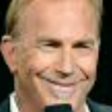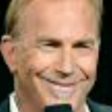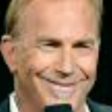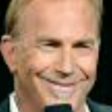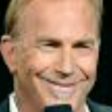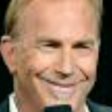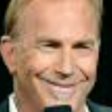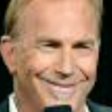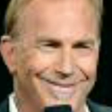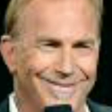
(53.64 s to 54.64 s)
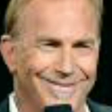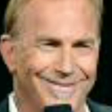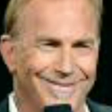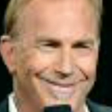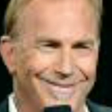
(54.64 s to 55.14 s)

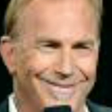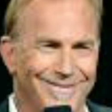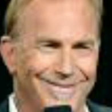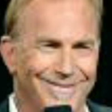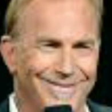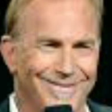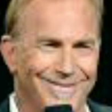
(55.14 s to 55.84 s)
[no speech]